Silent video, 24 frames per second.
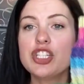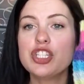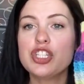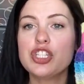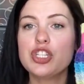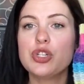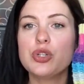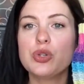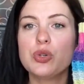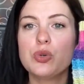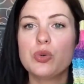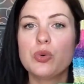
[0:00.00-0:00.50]
to
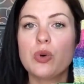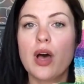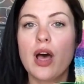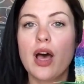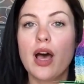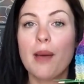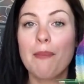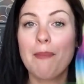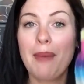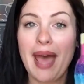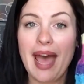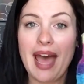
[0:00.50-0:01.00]
do
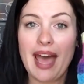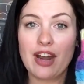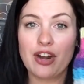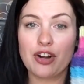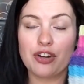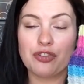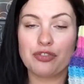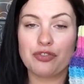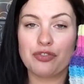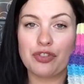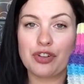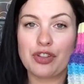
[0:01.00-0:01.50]
a
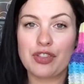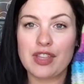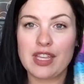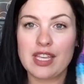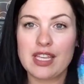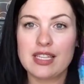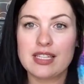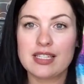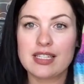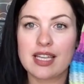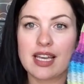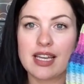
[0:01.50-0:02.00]
pattern for
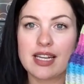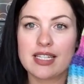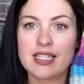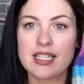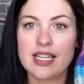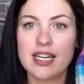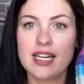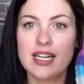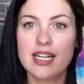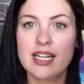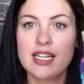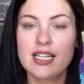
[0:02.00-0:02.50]
these. I
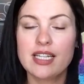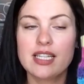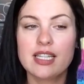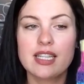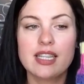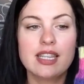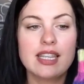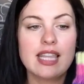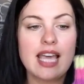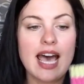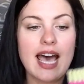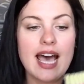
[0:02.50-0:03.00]
decided
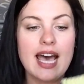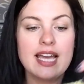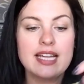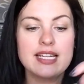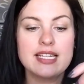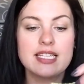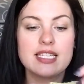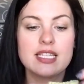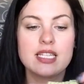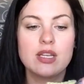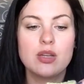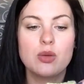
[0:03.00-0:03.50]

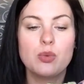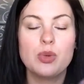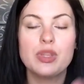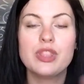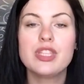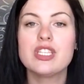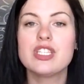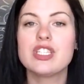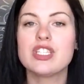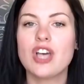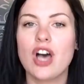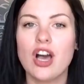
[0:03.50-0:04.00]
that
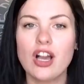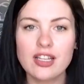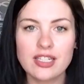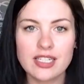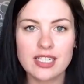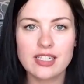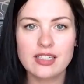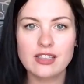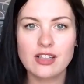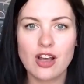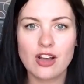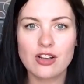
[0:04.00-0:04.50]
with the sock
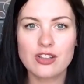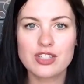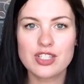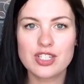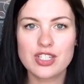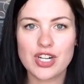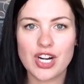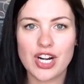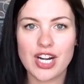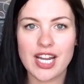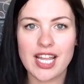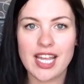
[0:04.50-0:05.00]
knit along
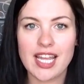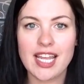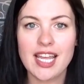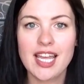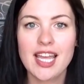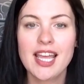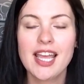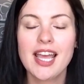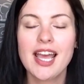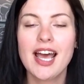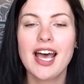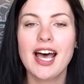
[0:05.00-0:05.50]

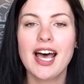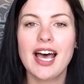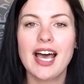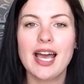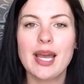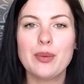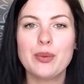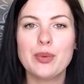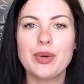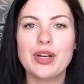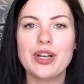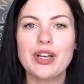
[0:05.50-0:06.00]
starting,
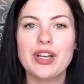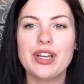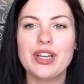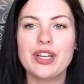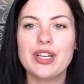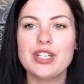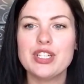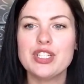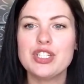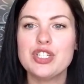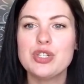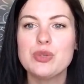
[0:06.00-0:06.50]
I
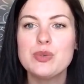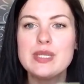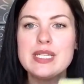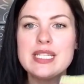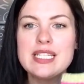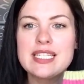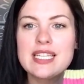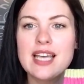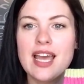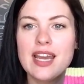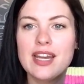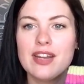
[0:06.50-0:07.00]
would do a
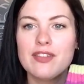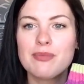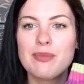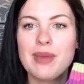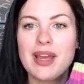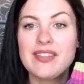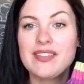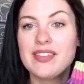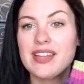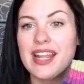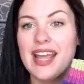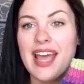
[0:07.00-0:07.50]
design of
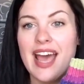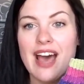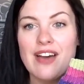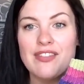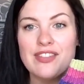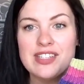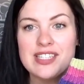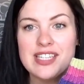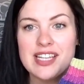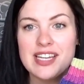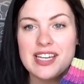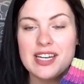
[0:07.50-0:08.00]
mine that I
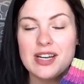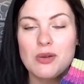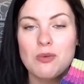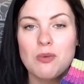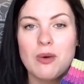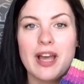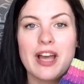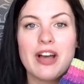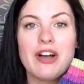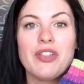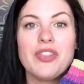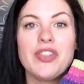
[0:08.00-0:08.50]
haven't done in a
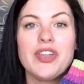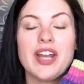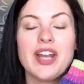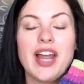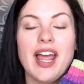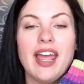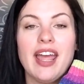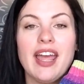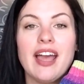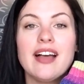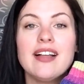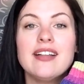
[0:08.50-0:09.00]
while that
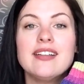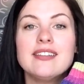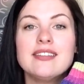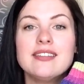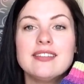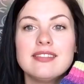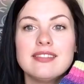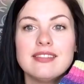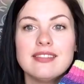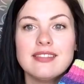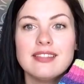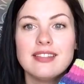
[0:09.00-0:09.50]
I
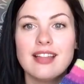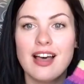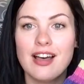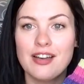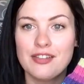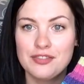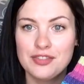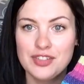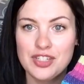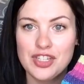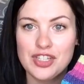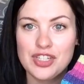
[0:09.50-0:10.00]

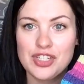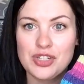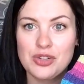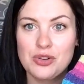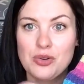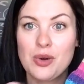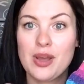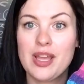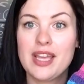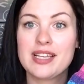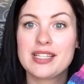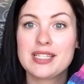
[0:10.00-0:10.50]
love to
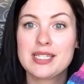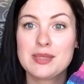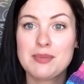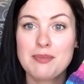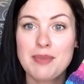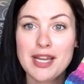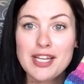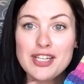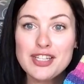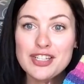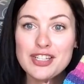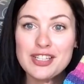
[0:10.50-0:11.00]
do,
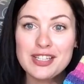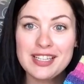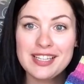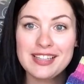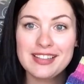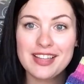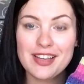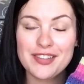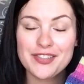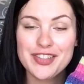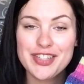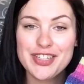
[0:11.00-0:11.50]
especially
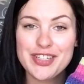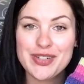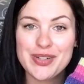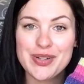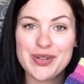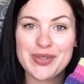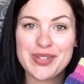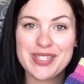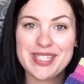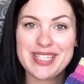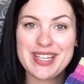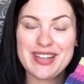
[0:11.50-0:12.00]
love to do
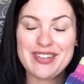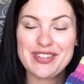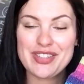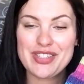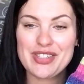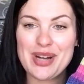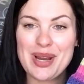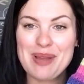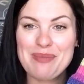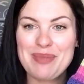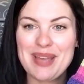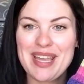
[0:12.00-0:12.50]
it with
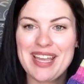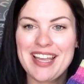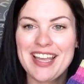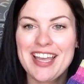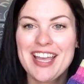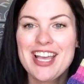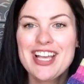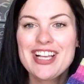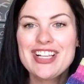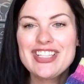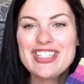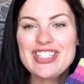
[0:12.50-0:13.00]
self-striping.
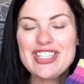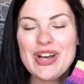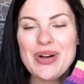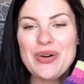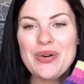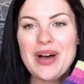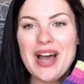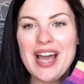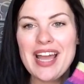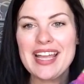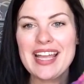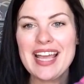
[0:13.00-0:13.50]

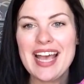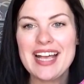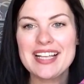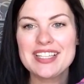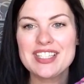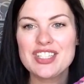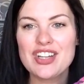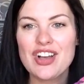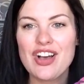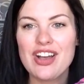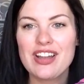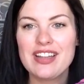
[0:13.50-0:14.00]
So I
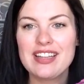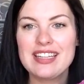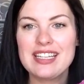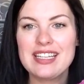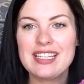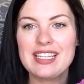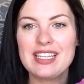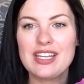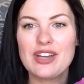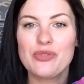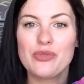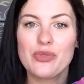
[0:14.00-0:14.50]
cast on
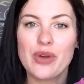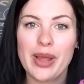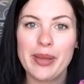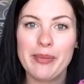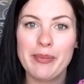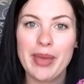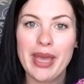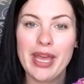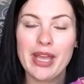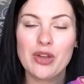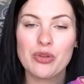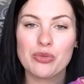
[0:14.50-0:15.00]
the
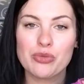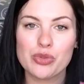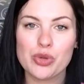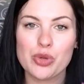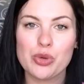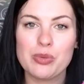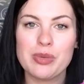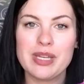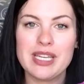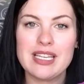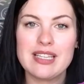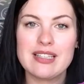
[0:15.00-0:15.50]
Rhinebeck
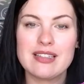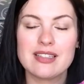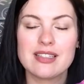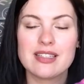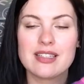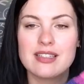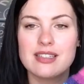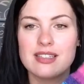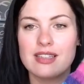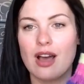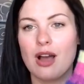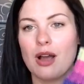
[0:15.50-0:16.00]
Roomies
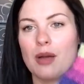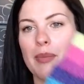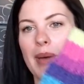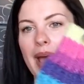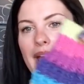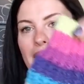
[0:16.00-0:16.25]
sock